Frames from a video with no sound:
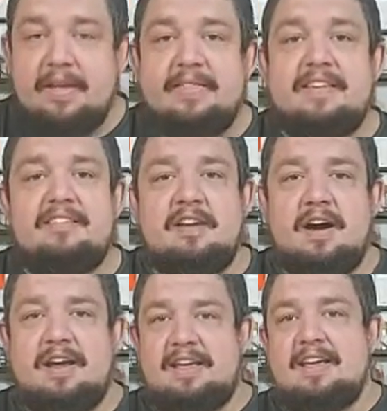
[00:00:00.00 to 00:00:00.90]
This
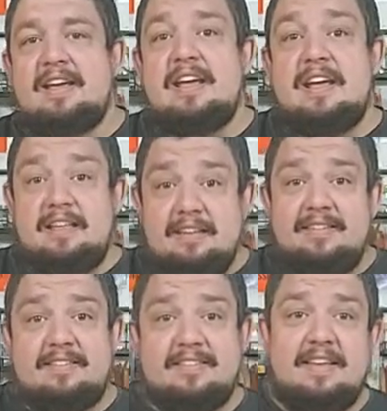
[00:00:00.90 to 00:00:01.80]
guy. This
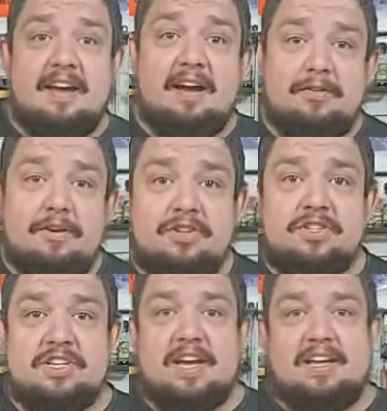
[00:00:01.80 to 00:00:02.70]
is a dehydration
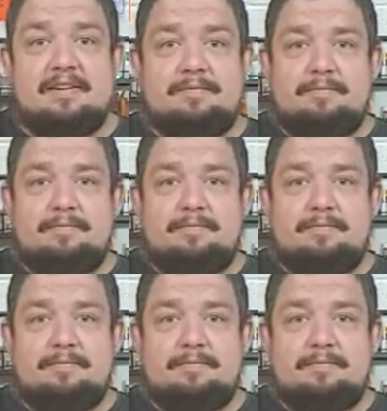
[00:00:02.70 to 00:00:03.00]
setting.